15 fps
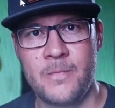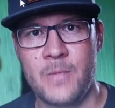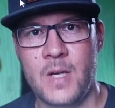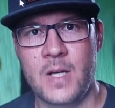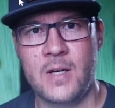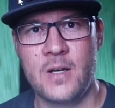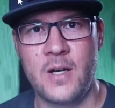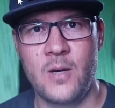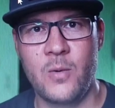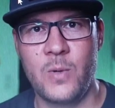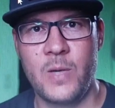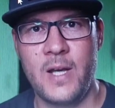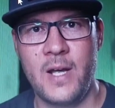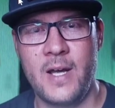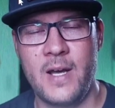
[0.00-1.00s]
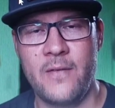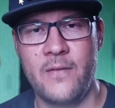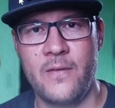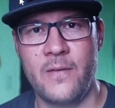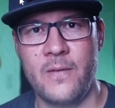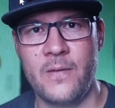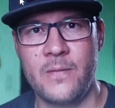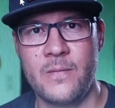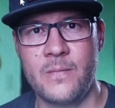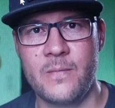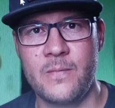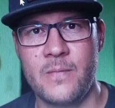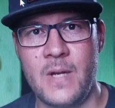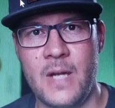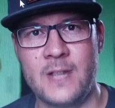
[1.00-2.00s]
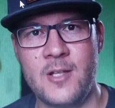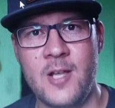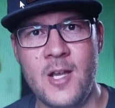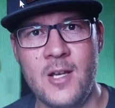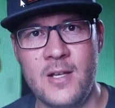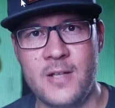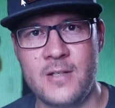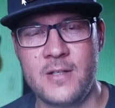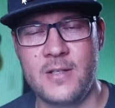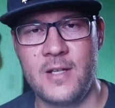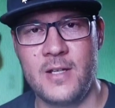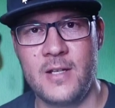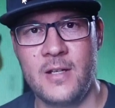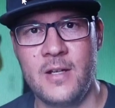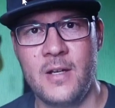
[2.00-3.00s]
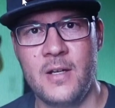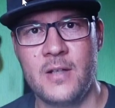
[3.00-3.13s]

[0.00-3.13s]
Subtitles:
the car will have a tendency